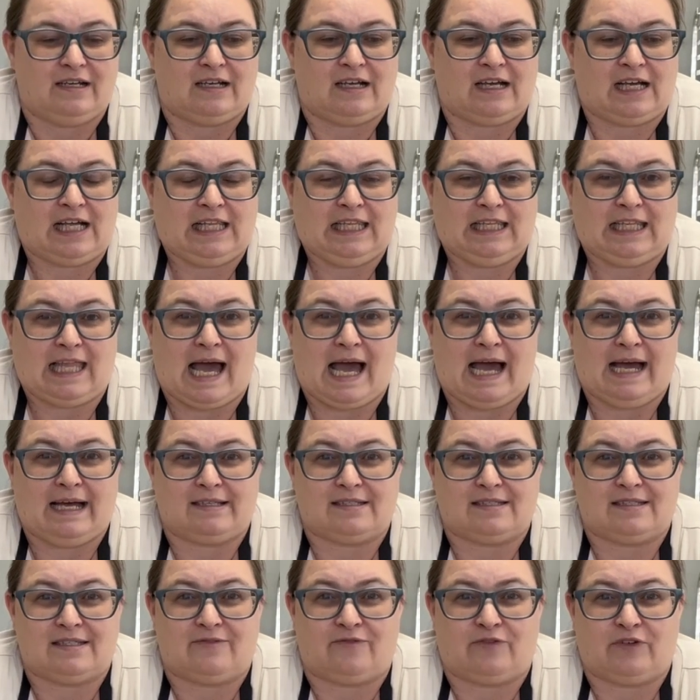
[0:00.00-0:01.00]

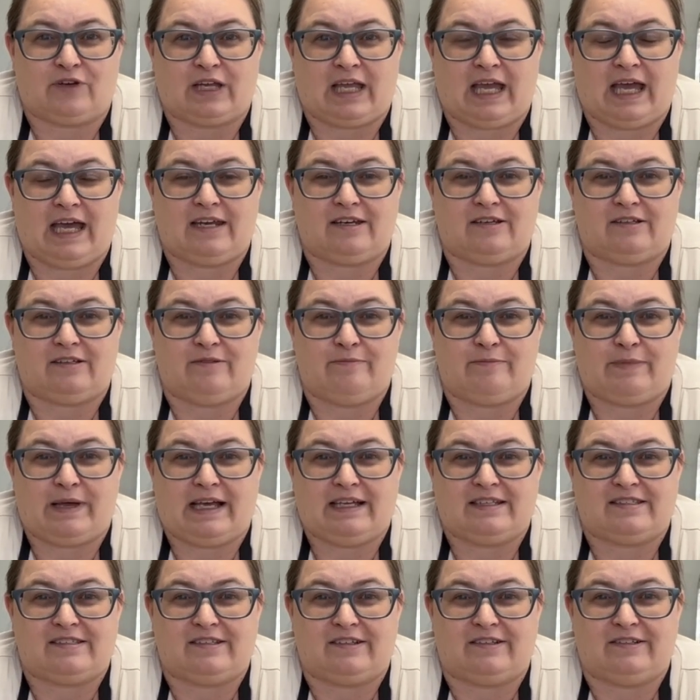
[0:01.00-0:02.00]
class for candle and
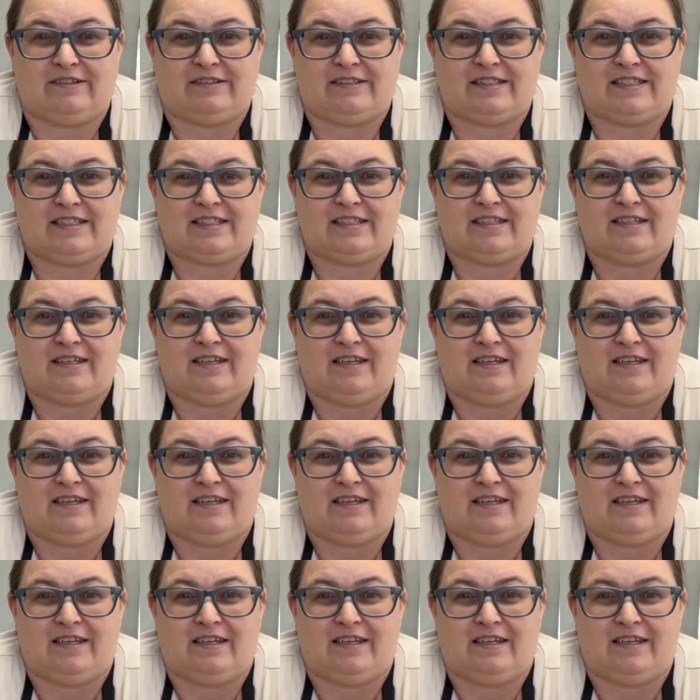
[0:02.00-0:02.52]
bath salts.